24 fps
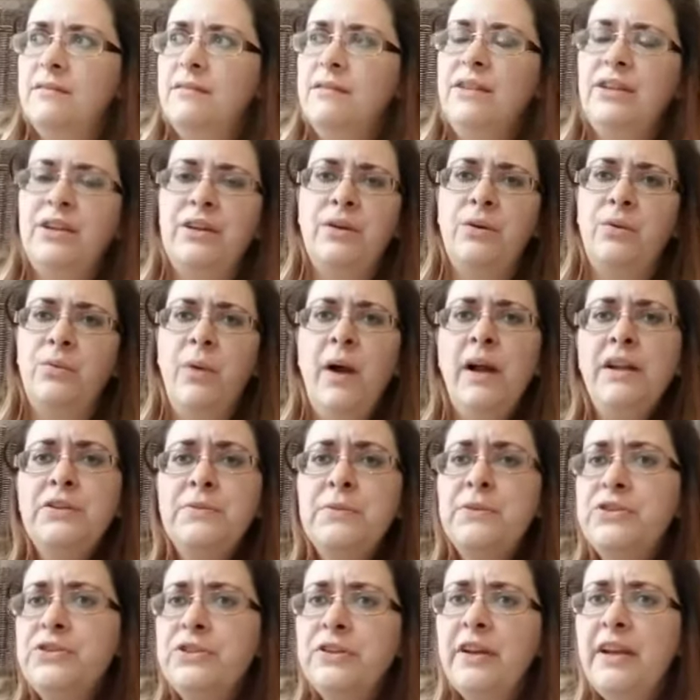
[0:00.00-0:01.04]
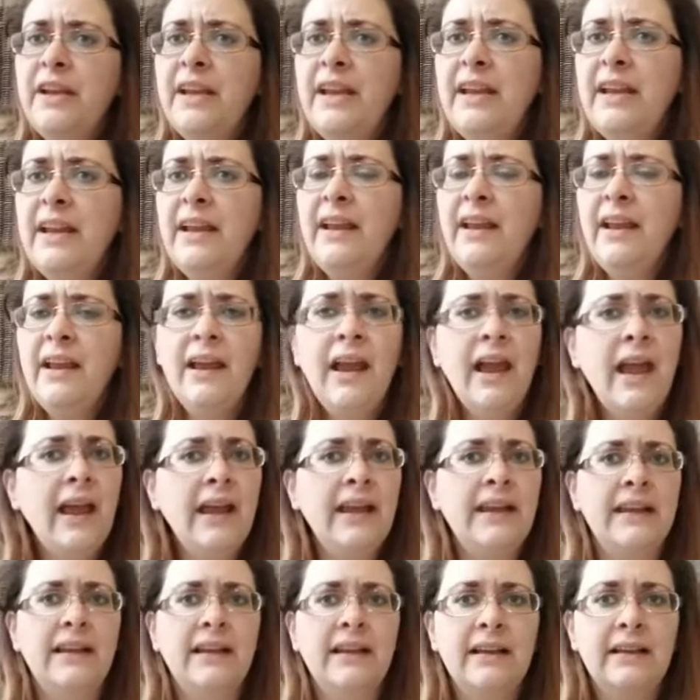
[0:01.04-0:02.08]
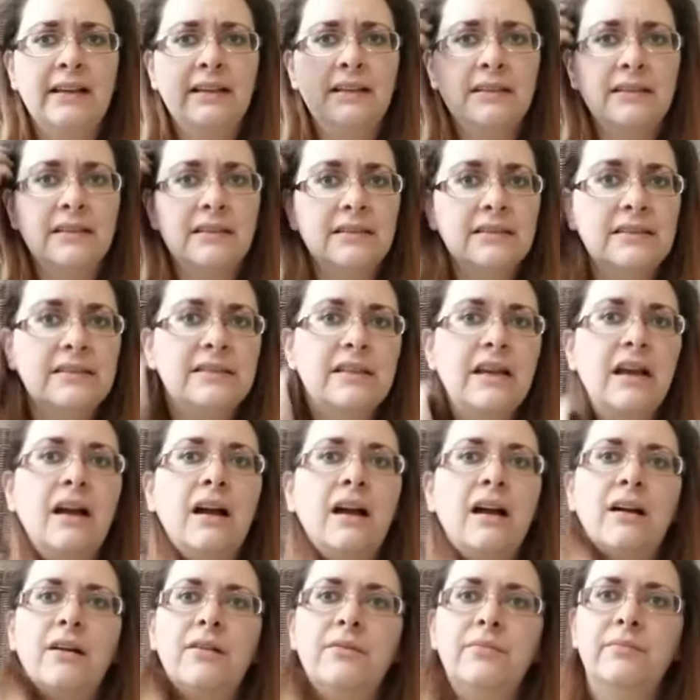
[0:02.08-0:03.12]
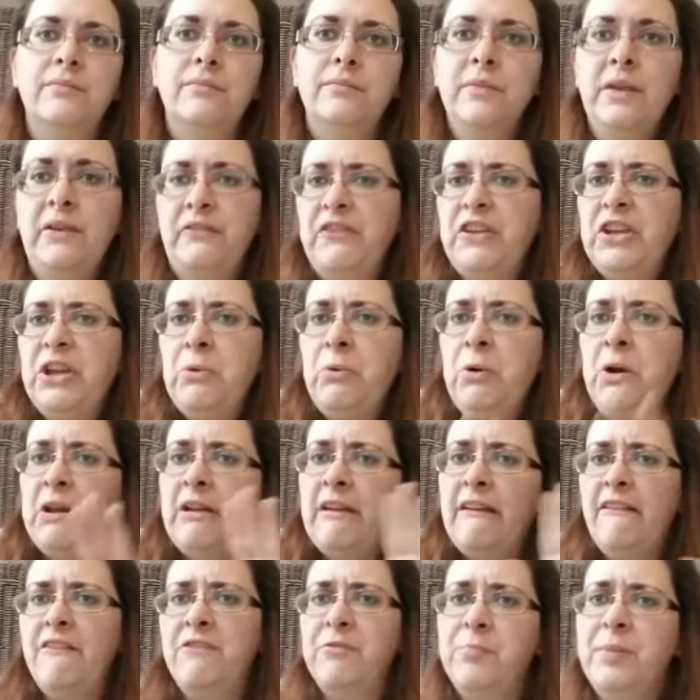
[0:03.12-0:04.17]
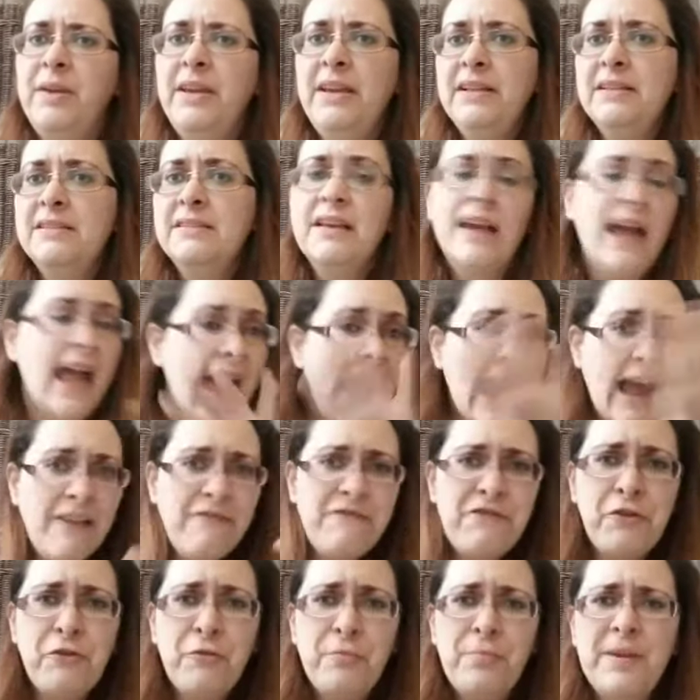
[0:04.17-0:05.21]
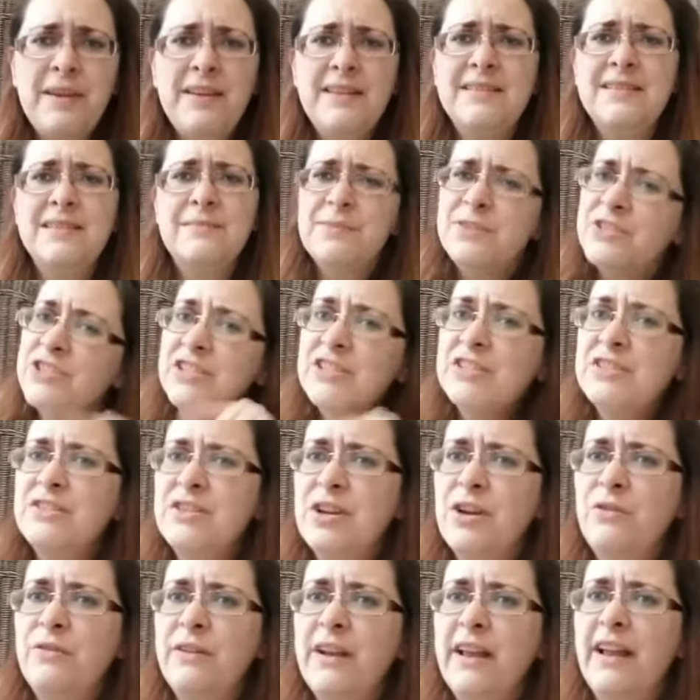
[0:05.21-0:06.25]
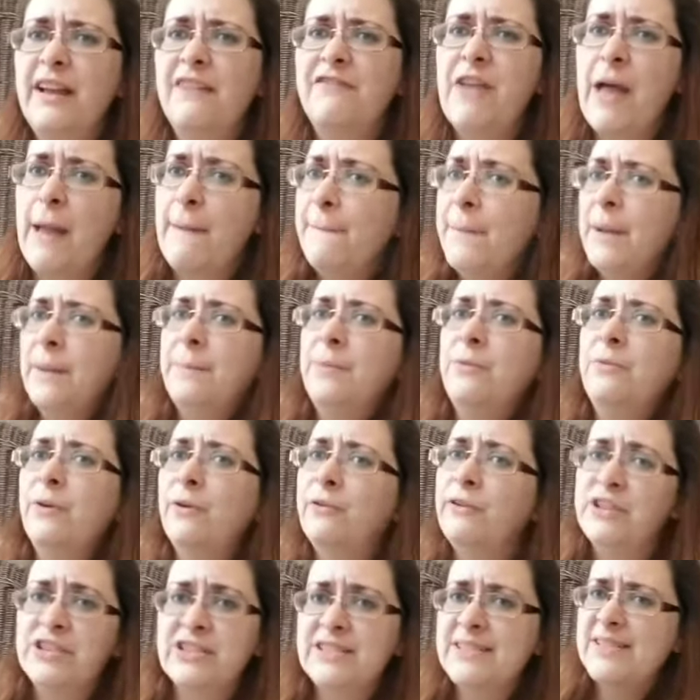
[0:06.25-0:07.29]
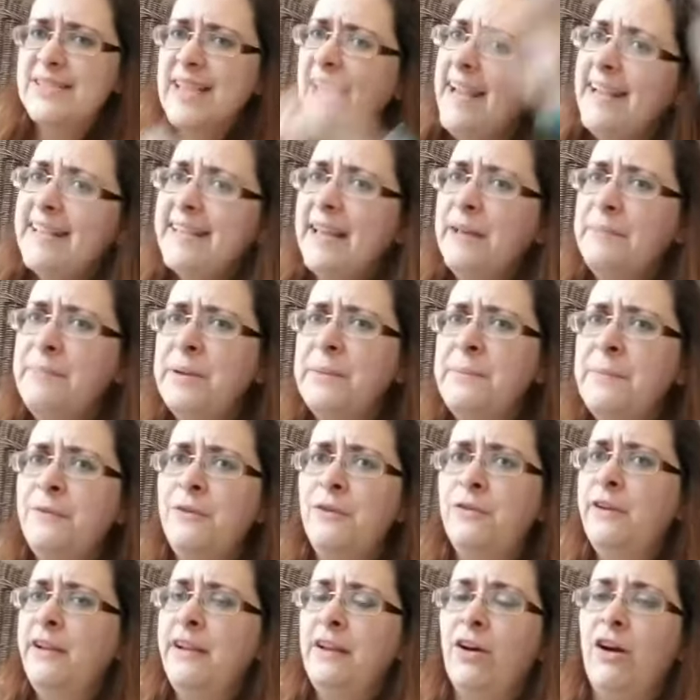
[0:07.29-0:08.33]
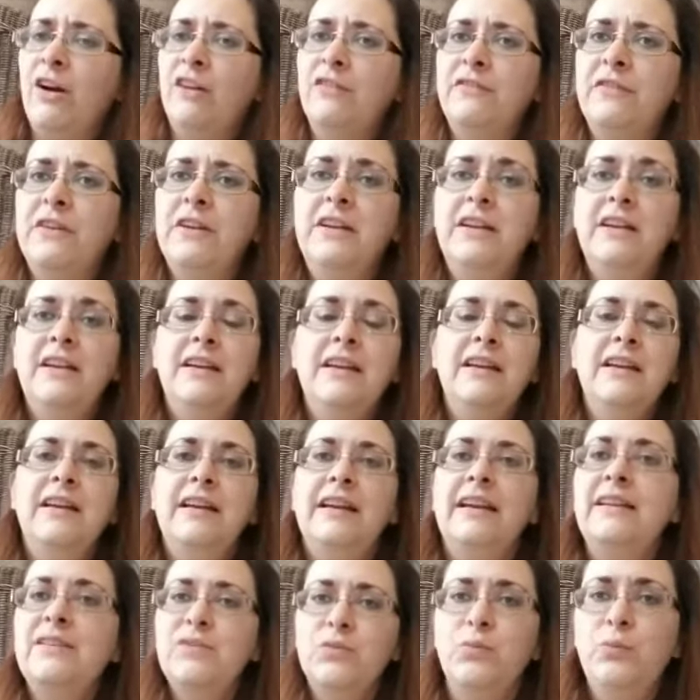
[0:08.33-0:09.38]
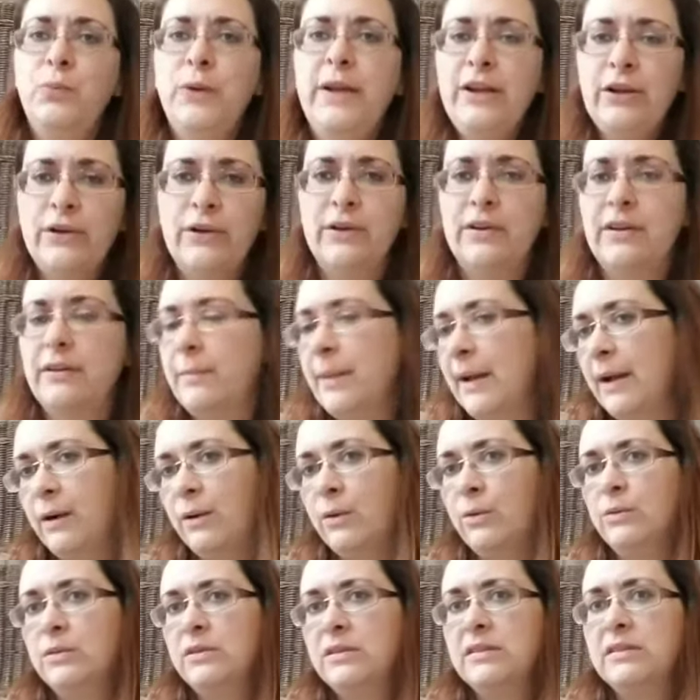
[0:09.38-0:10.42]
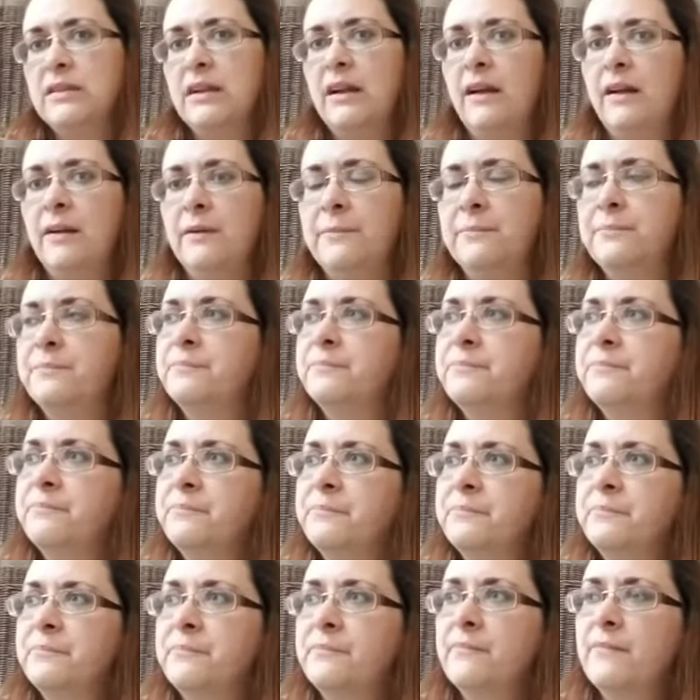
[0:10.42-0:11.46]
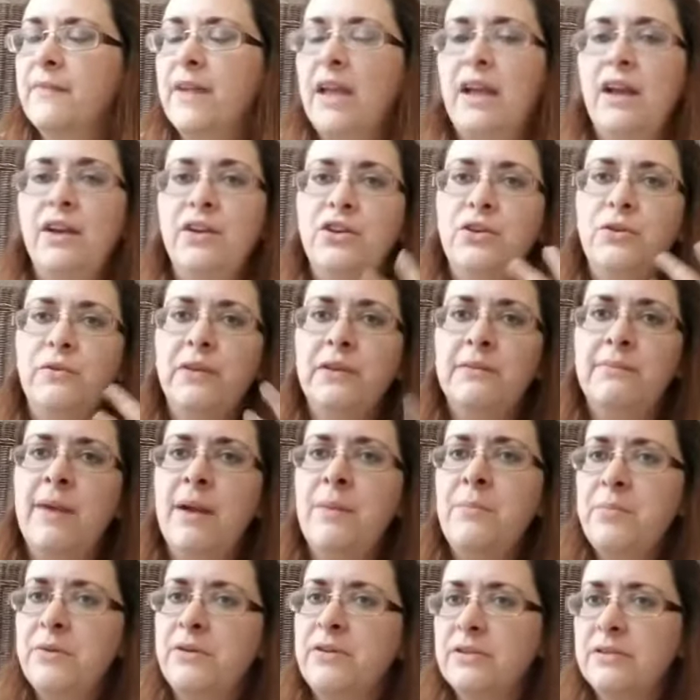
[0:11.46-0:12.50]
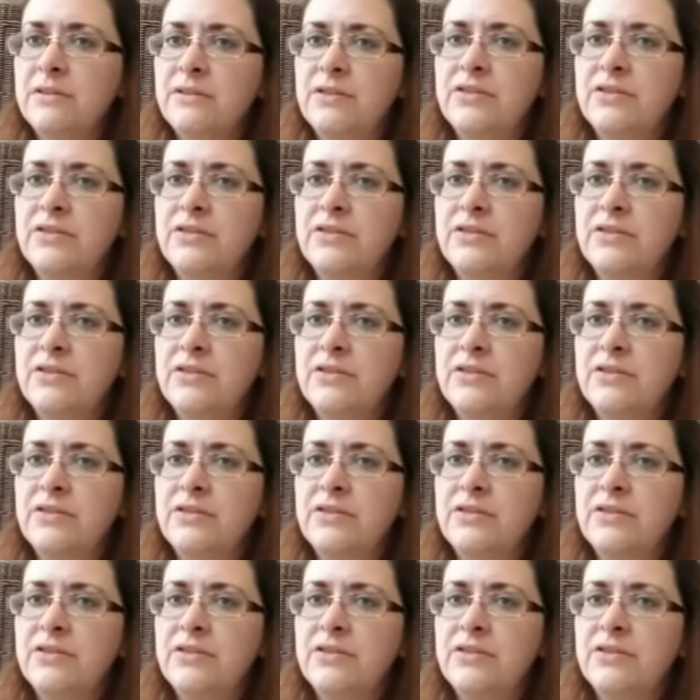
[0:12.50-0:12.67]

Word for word: you know, watch what you're eating, and um, if you want to have pizza, have your pizza. Just don't have that pepperoni. Just take that pepperoni off." It's weird about um, how you remember